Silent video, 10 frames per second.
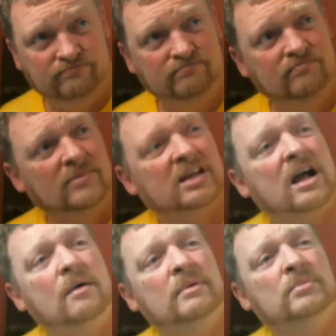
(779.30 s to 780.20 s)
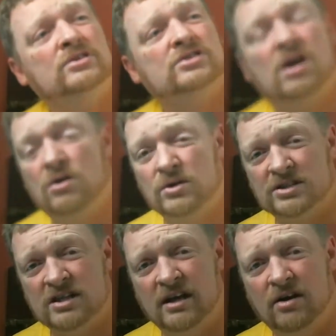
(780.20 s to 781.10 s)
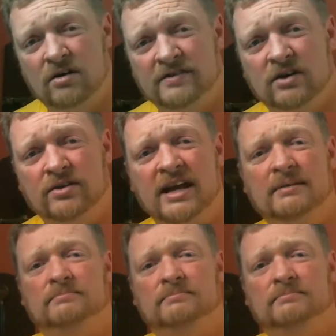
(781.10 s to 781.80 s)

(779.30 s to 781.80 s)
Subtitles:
The comic books code is cut off and all that.